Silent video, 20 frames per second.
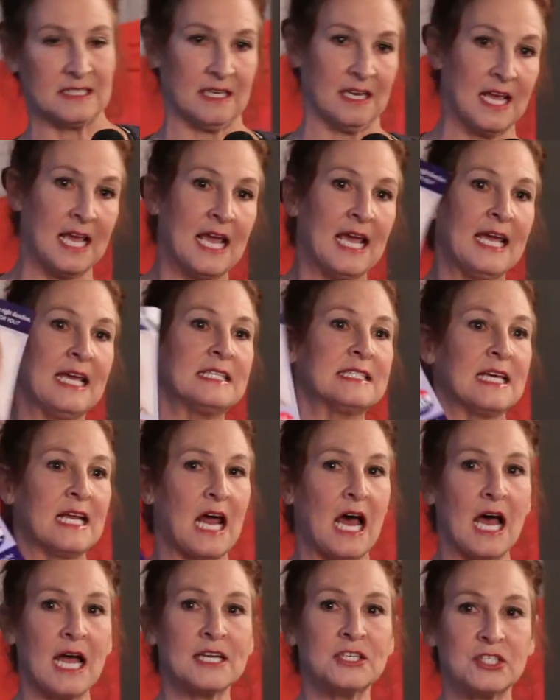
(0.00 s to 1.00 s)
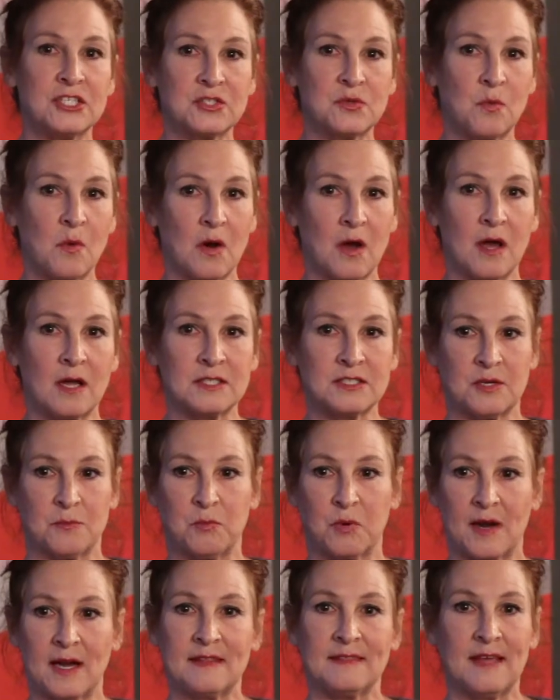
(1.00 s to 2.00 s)
And he said, I just want to
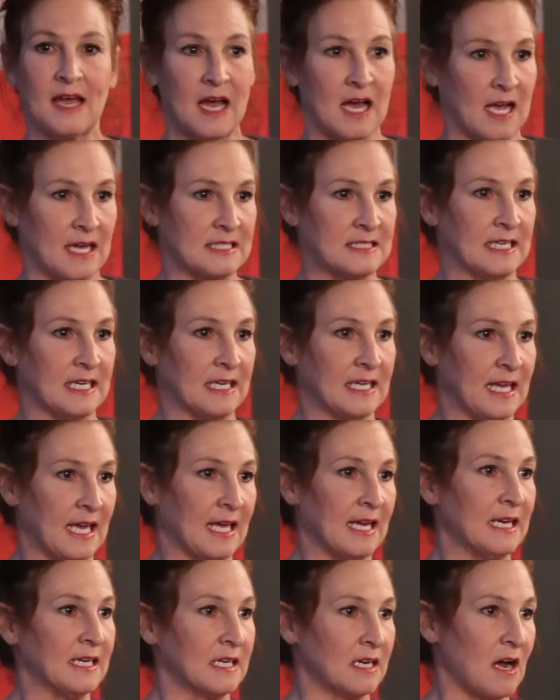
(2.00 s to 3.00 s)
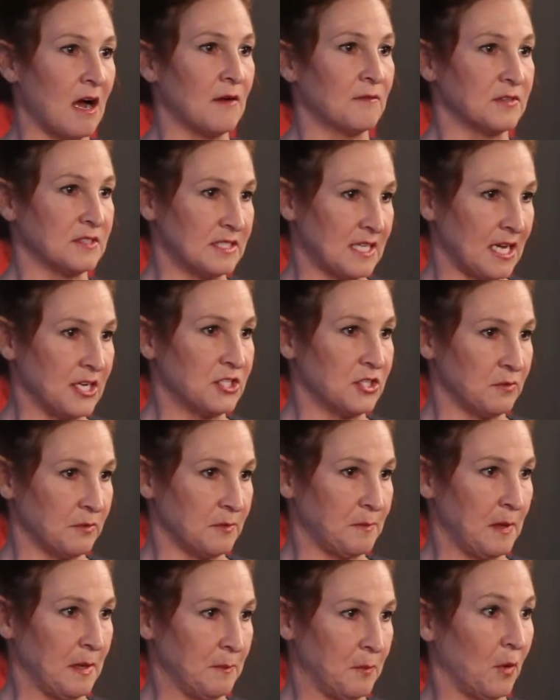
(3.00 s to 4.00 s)
break the ice and get into conversation
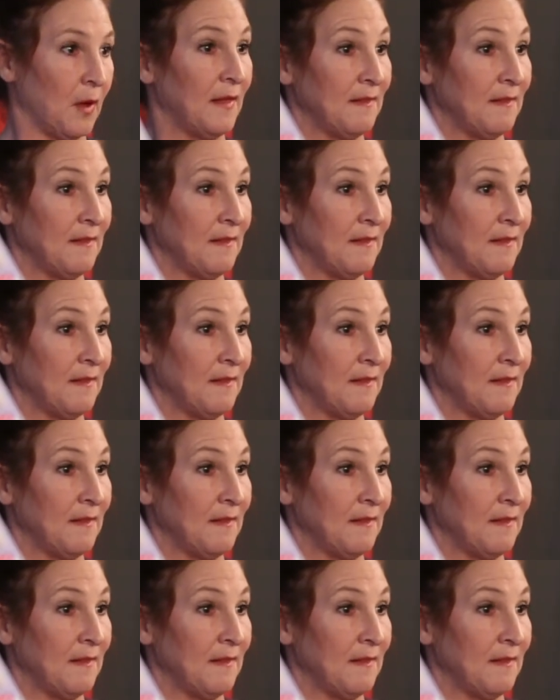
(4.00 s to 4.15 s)
with people.